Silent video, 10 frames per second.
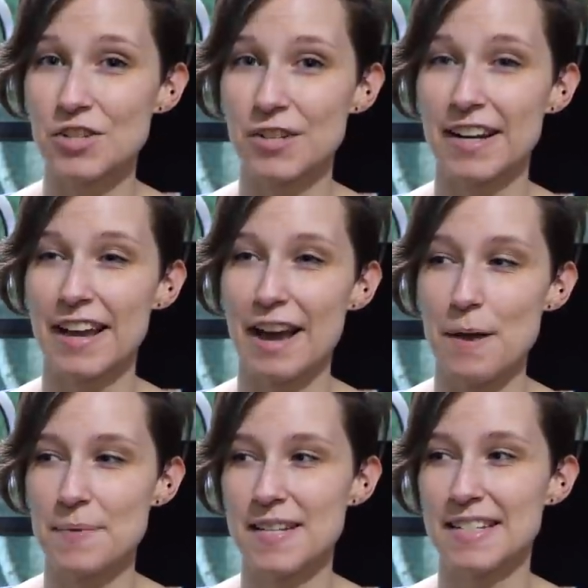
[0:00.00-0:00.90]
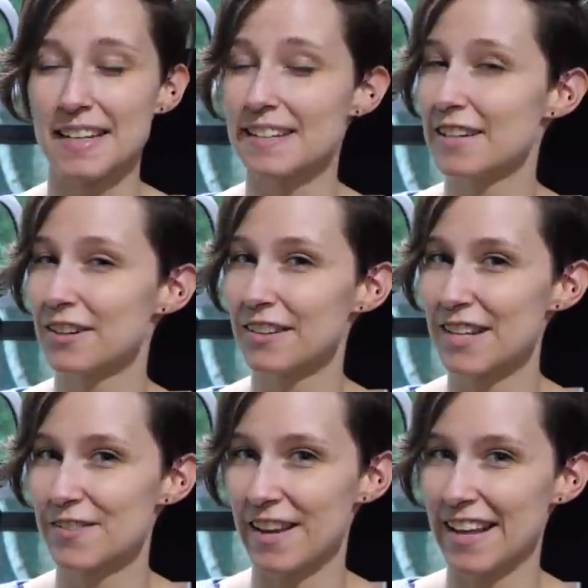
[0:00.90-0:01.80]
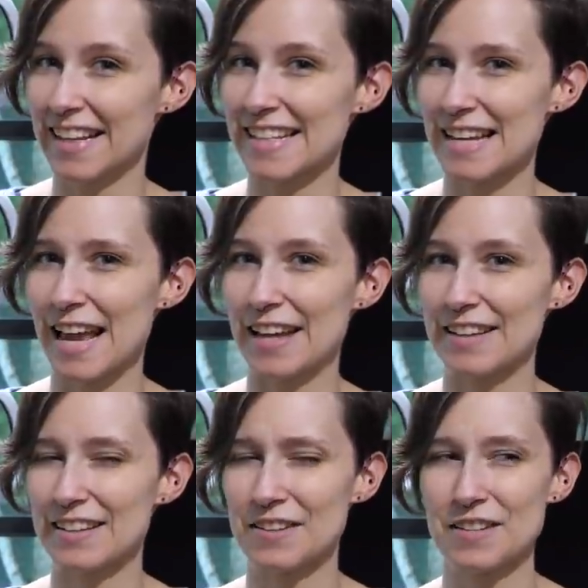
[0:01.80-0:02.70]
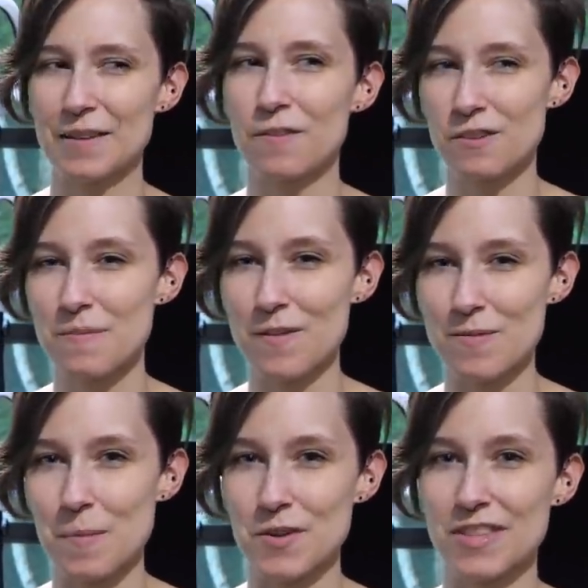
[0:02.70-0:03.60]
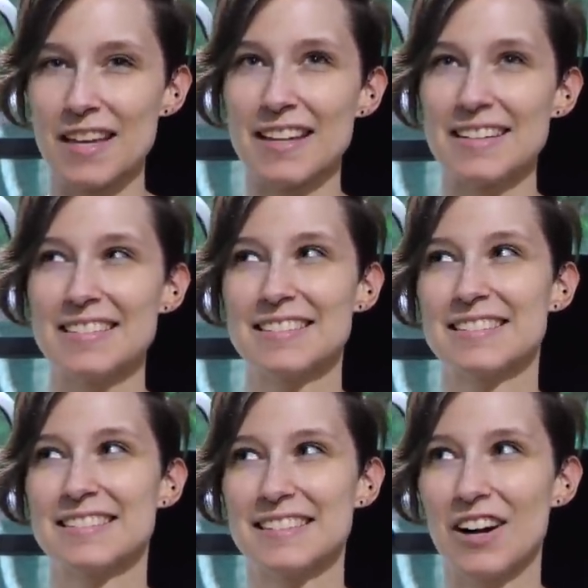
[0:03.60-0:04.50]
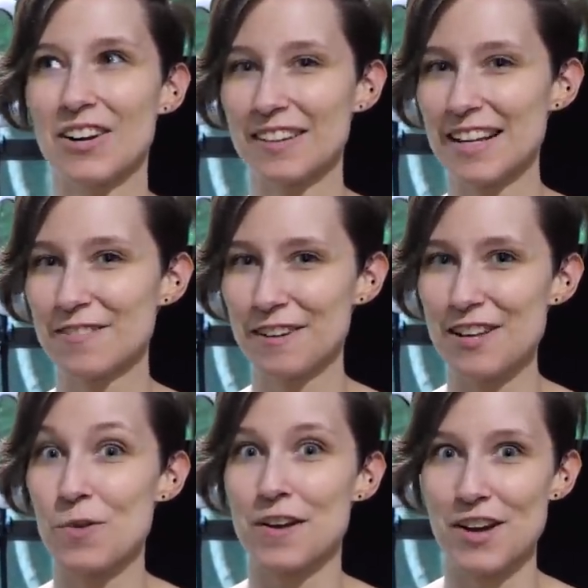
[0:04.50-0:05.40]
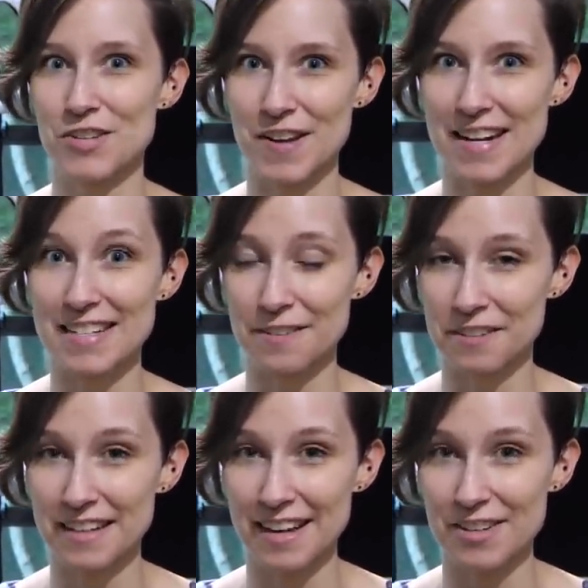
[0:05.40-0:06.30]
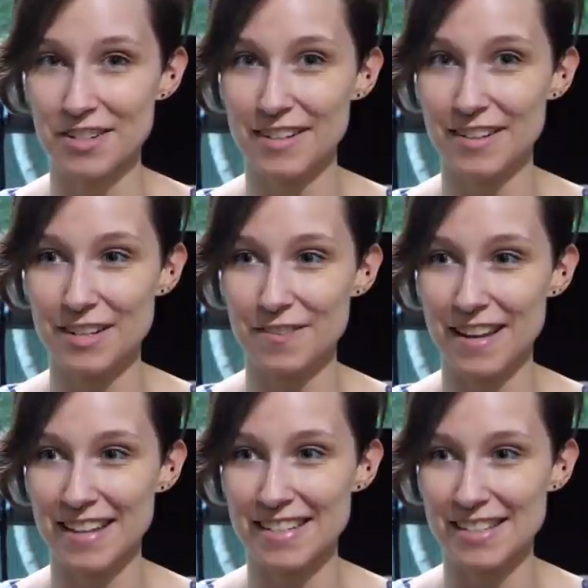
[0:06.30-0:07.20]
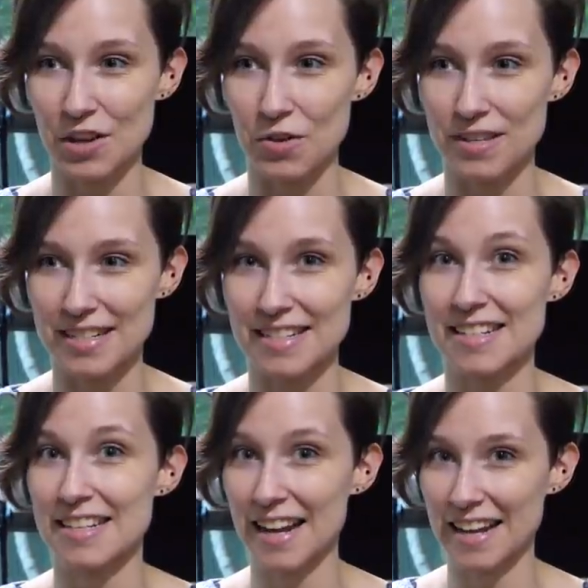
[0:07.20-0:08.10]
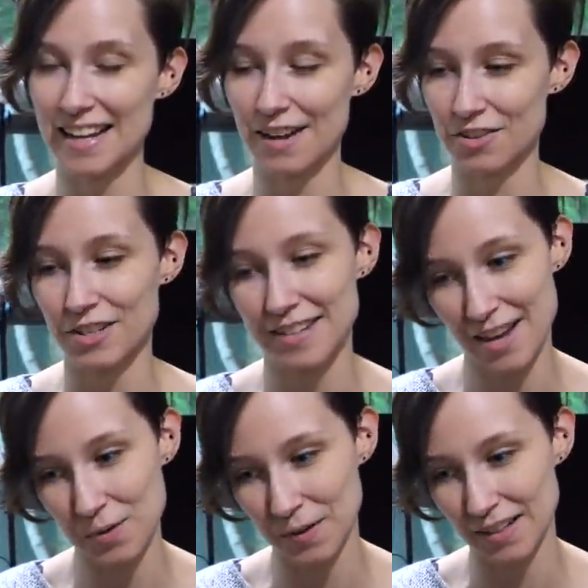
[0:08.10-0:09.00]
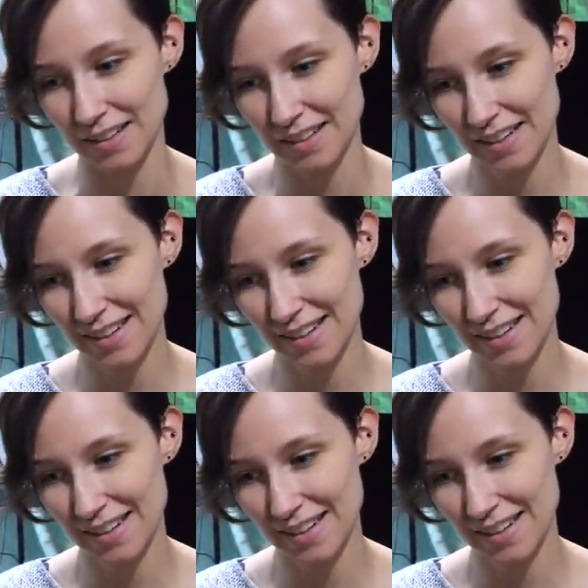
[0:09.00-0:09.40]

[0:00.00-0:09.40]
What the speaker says: story happened near Las Vegas, and some of you may remember that our last video, we also had a different encounter near Las Vegas, so this is a second encounter. Now we're